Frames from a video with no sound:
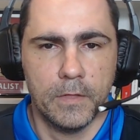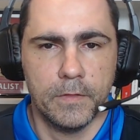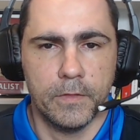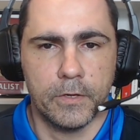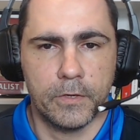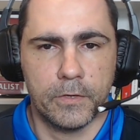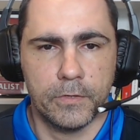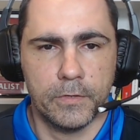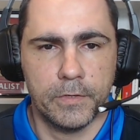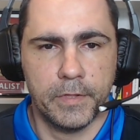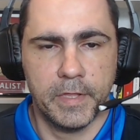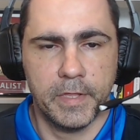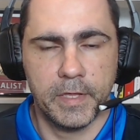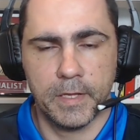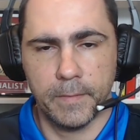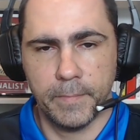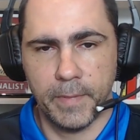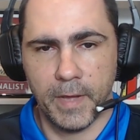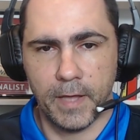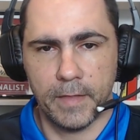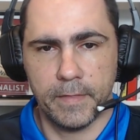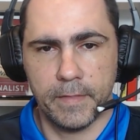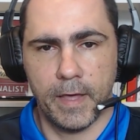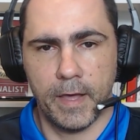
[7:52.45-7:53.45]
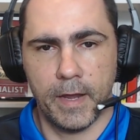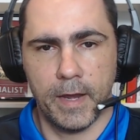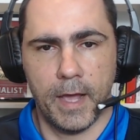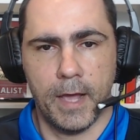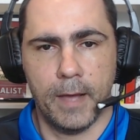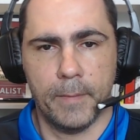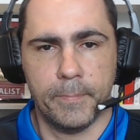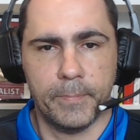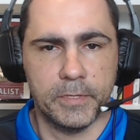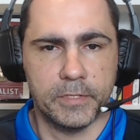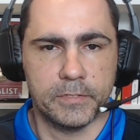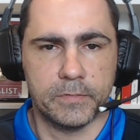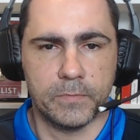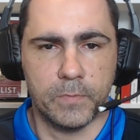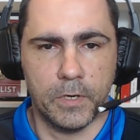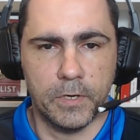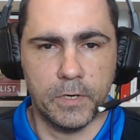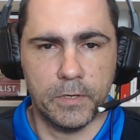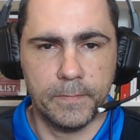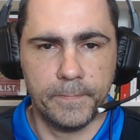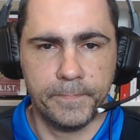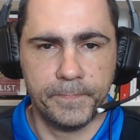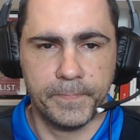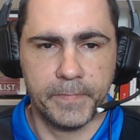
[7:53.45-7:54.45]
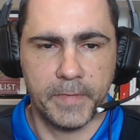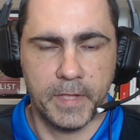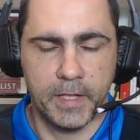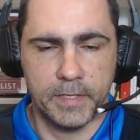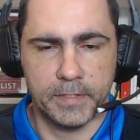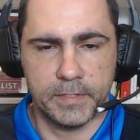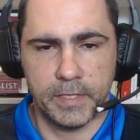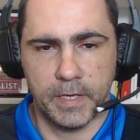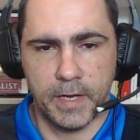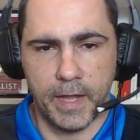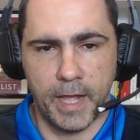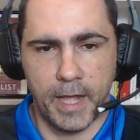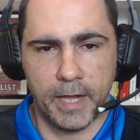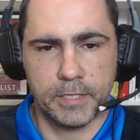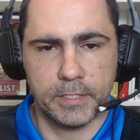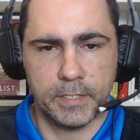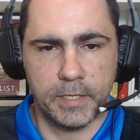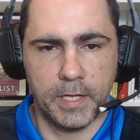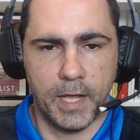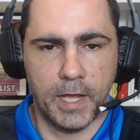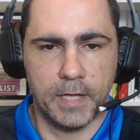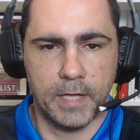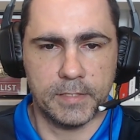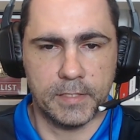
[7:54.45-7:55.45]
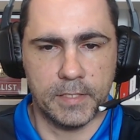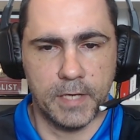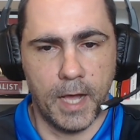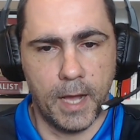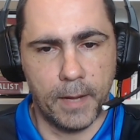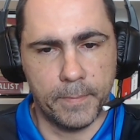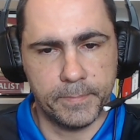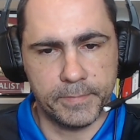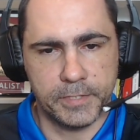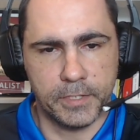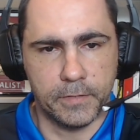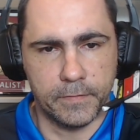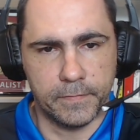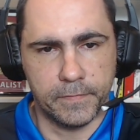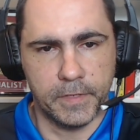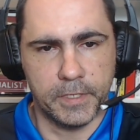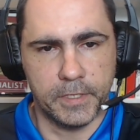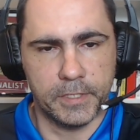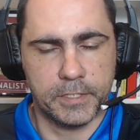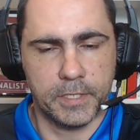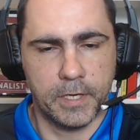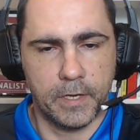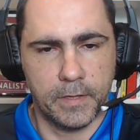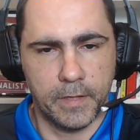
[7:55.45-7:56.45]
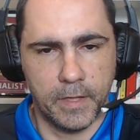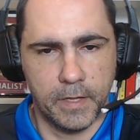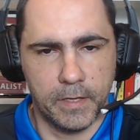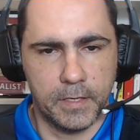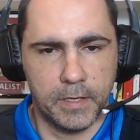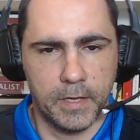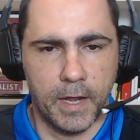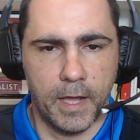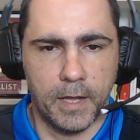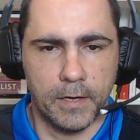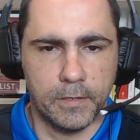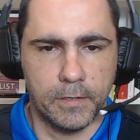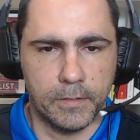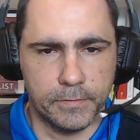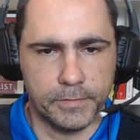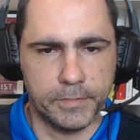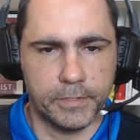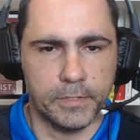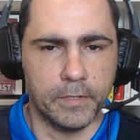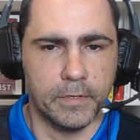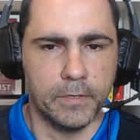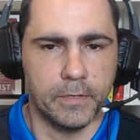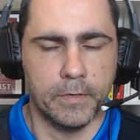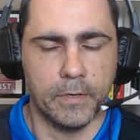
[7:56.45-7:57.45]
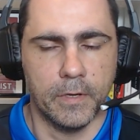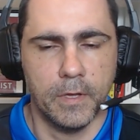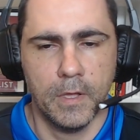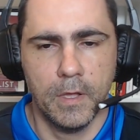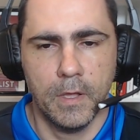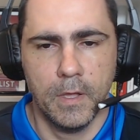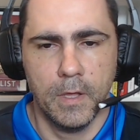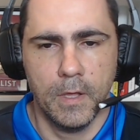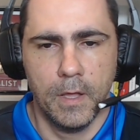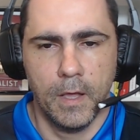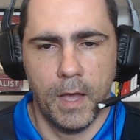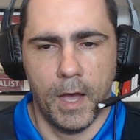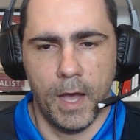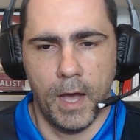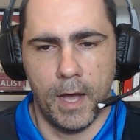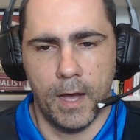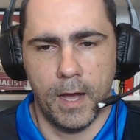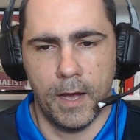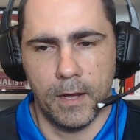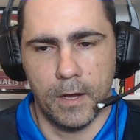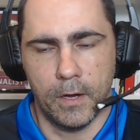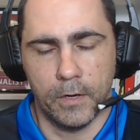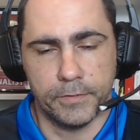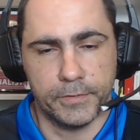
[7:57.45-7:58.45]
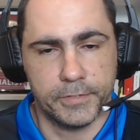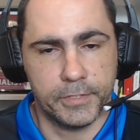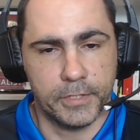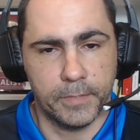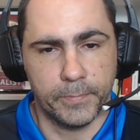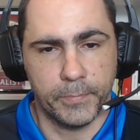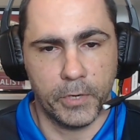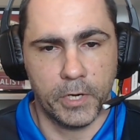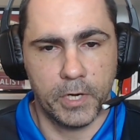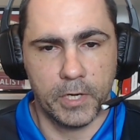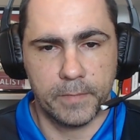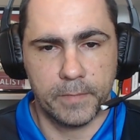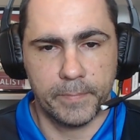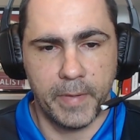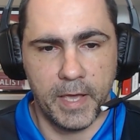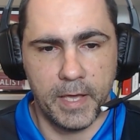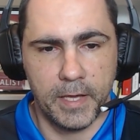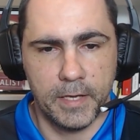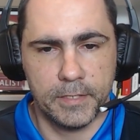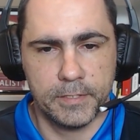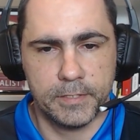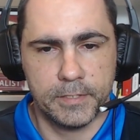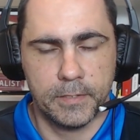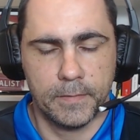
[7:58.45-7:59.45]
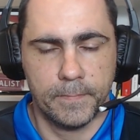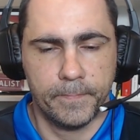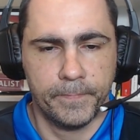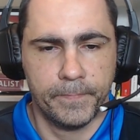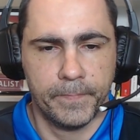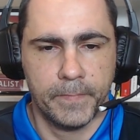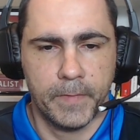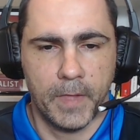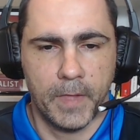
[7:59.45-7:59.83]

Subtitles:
The good thing about that app as well is it actually has an upsell feature that you can add onto the product page.